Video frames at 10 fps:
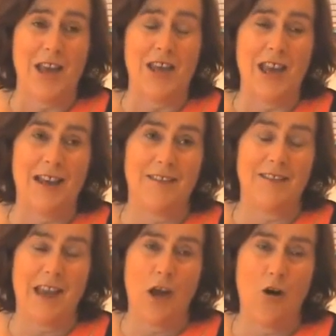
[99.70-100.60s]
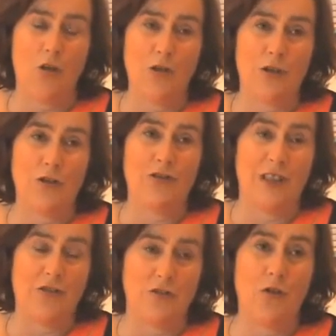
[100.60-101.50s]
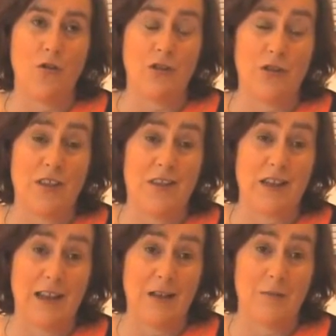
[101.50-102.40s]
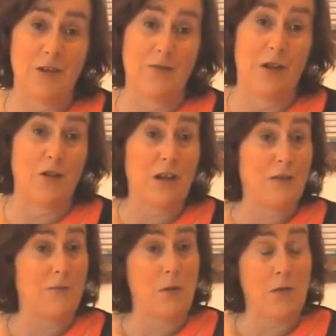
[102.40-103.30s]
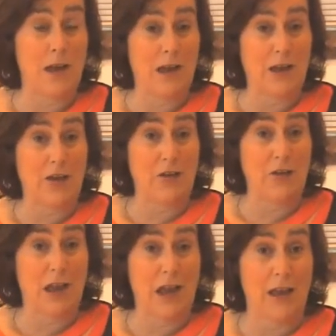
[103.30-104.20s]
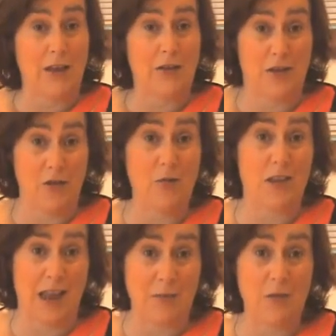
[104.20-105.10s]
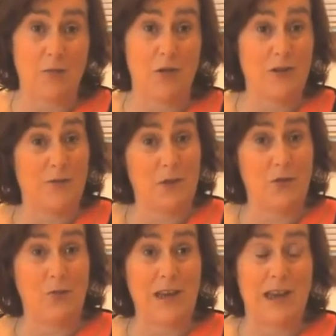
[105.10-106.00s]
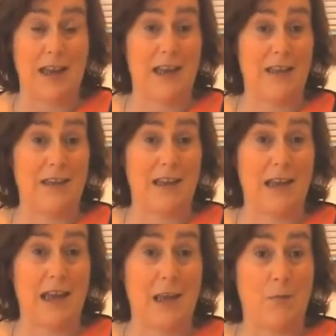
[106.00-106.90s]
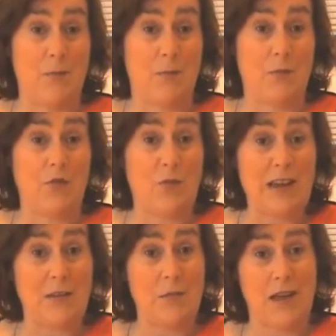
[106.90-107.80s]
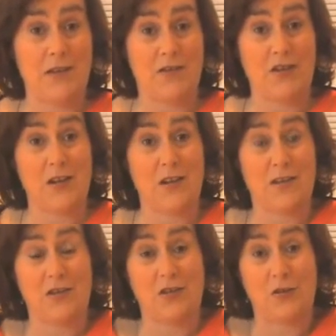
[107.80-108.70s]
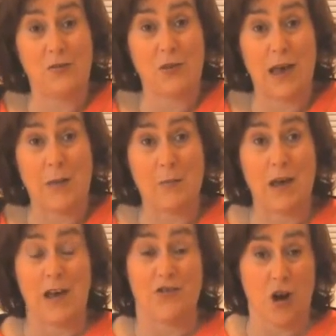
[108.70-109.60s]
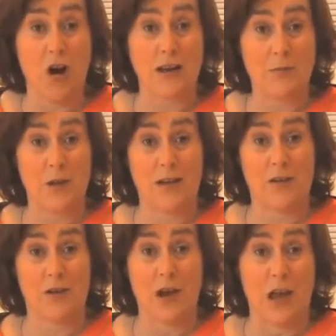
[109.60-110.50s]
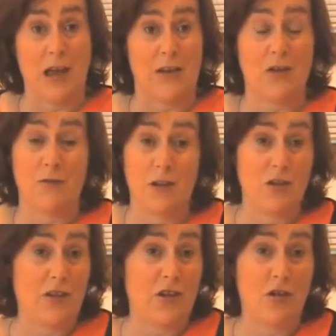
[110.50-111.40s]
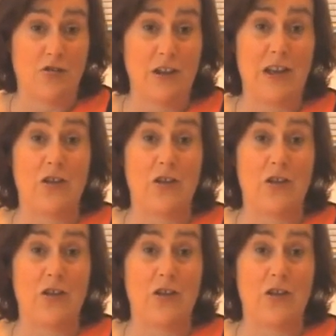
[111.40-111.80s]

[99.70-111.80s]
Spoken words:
Yeah, they hold good. They do hold good still, but if you look at it from a consumer segment point of view, we can tweak the messages to target better. So if you look at the culturally